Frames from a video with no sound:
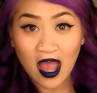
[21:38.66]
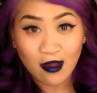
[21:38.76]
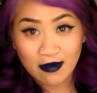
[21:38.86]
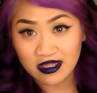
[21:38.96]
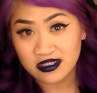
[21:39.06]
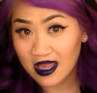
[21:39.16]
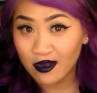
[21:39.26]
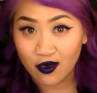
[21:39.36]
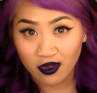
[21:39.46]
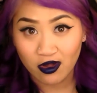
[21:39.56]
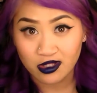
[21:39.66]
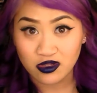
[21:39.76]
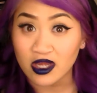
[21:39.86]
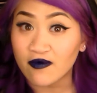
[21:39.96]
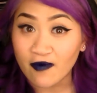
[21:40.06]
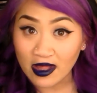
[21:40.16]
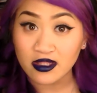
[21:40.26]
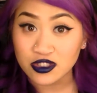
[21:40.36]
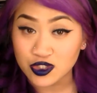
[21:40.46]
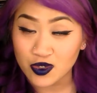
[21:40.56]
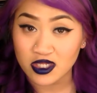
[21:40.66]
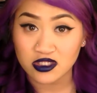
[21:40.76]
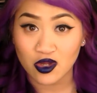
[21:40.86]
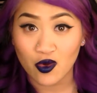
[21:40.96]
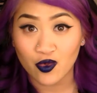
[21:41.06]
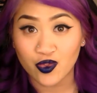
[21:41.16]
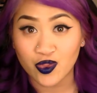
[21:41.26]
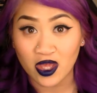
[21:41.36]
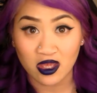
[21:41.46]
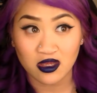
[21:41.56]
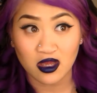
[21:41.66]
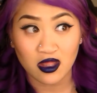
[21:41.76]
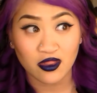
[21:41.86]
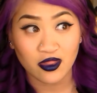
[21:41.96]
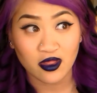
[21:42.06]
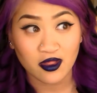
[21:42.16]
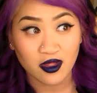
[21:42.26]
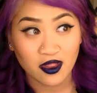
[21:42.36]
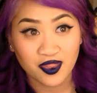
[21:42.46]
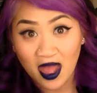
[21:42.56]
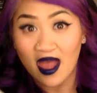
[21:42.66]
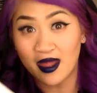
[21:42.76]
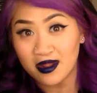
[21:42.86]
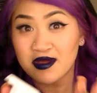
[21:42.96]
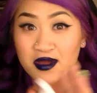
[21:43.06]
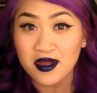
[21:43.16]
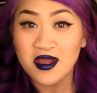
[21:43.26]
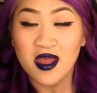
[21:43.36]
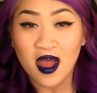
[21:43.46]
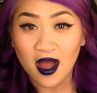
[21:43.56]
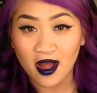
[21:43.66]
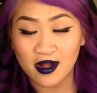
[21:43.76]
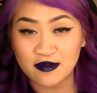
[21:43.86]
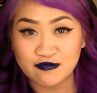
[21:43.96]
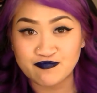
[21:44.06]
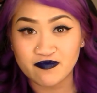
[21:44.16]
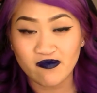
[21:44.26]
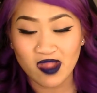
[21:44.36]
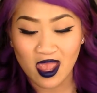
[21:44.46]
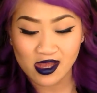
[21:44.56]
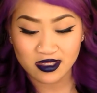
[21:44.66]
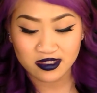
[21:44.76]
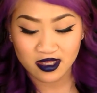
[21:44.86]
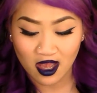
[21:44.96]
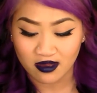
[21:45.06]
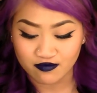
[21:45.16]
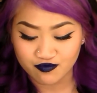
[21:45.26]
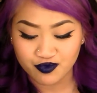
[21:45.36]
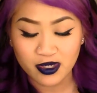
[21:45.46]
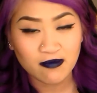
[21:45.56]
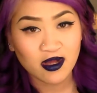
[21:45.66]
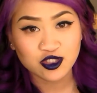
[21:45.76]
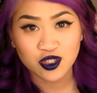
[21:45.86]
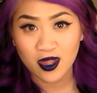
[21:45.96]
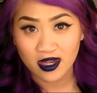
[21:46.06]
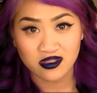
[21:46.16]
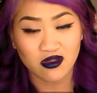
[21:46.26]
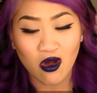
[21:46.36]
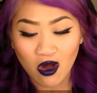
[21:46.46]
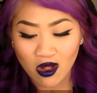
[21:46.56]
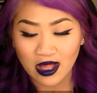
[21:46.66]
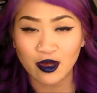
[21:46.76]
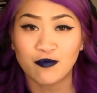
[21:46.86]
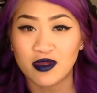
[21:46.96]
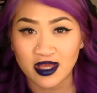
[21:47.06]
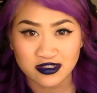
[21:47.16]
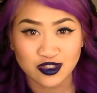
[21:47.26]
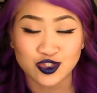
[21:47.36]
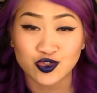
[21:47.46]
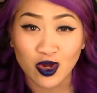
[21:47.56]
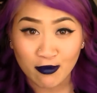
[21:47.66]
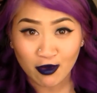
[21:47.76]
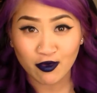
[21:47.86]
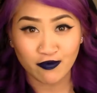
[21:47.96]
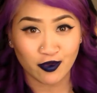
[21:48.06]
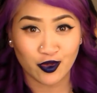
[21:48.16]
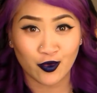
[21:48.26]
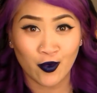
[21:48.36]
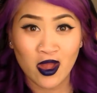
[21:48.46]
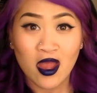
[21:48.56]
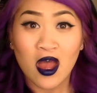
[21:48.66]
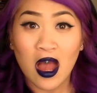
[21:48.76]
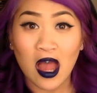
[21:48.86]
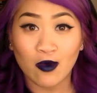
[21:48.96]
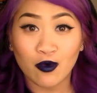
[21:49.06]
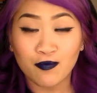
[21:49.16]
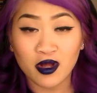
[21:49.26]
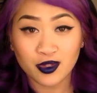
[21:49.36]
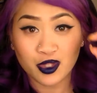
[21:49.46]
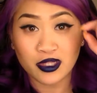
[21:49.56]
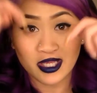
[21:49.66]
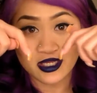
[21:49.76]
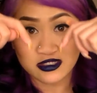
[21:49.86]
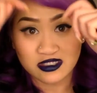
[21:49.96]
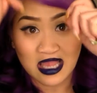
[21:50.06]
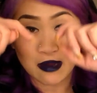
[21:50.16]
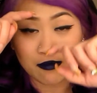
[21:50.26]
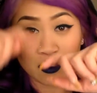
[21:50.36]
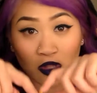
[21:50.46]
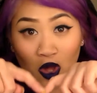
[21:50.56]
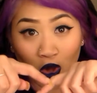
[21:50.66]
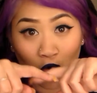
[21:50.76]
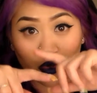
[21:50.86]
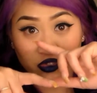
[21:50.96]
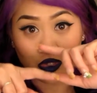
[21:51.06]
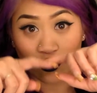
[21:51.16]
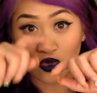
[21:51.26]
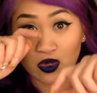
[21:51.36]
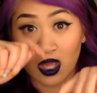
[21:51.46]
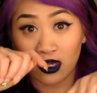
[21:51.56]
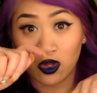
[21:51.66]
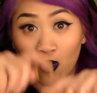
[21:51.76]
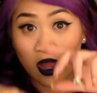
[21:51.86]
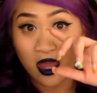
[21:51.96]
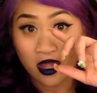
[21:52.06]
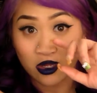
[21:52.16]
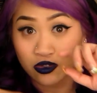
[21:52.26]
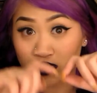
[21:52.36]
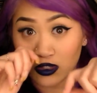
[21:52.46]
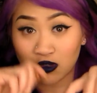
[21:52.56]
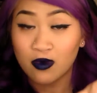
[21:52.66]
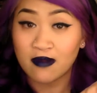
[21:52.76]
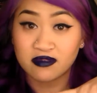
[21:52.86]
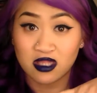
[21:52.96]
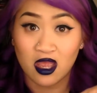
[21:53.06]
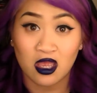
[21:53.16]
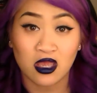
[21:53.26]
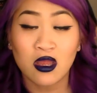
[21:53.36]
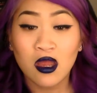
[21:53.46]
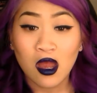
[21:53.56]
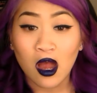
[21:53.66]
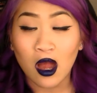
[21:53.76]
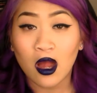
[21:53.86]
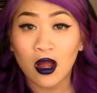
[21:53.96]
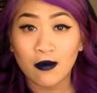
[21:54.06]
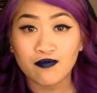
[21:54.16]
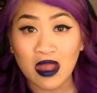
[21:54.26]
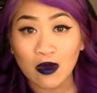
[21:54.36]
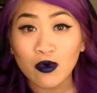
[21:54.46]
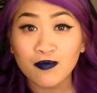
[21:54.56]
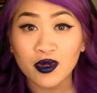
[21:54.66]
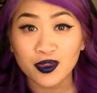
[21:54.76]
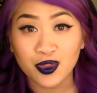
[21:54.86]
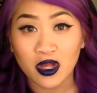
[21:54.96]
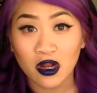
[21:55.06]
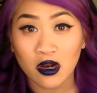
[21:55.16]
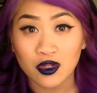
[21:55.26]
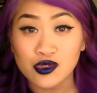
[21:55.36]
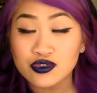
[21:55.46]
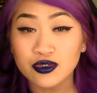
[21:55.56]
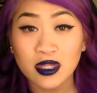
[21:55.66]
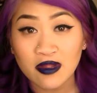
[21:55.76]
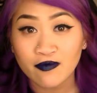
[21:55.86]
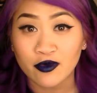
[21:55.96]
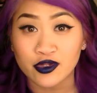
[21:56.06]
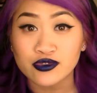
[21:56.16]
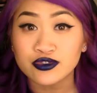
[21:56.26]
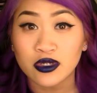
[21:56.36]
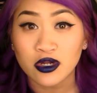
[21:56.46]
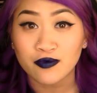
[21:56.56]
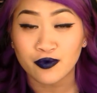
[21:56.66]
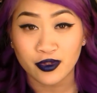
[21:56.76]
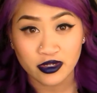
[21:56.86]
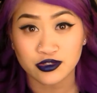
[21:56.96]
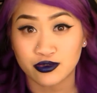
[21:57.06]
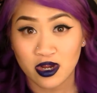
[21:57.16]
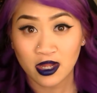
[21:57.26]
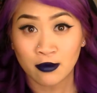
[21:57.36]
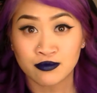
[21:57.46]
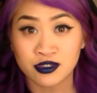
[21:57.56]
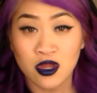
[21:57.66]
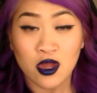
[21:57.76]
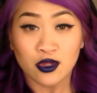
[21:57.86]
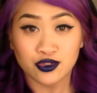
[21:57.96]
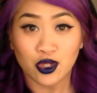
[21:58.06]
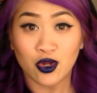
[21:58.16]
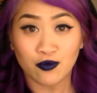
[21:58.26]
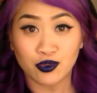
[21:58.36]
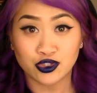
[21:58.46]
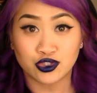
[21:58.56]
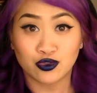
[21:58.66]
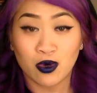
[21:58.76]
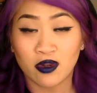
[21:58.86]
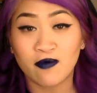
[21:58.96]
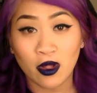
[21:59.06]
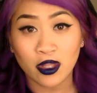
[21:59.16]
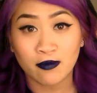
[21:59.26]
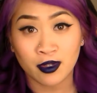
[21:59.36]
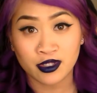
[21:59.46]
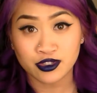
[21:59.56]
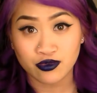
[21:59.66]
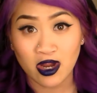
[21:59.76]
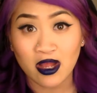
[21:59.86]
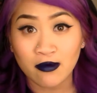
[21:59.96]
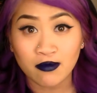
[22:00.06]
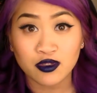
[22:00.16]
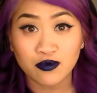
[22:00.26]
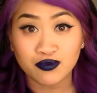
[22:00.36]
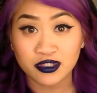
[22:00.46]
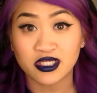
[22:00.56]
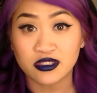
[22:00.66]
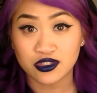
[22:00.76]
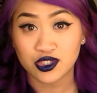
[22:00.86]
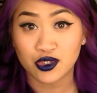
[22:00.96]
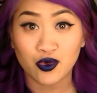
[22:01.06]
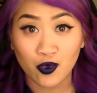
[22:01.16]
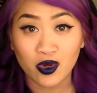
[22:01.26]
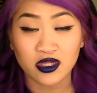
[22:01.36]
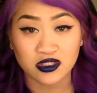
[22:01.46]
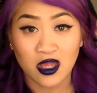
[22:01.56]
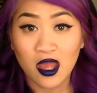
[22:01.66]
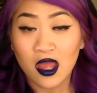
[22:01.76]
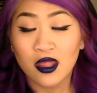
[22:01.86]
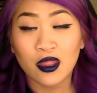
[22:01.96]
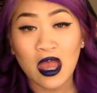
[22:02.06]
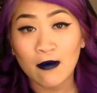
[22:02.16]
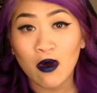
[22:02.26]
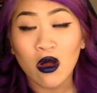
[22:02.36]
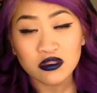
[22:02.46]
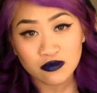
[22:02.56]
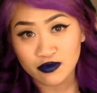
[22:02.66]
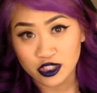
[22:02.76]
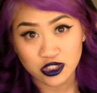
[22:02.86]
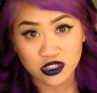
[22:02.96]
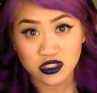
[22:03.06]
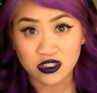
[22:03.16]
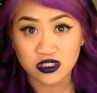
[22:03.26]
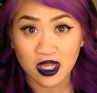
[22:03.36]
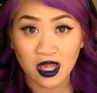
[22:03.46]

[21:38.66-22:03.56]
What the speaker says: have my set going on so I can finally do it, so thank that. And yeah, pretty much that is all. I hope you guys enjoy my review. I will put the links down below so you can go ahead and go to their website. I will put their username for their Instagrams. So if you do want to follow them on Instagram, please do because they have awesome brushes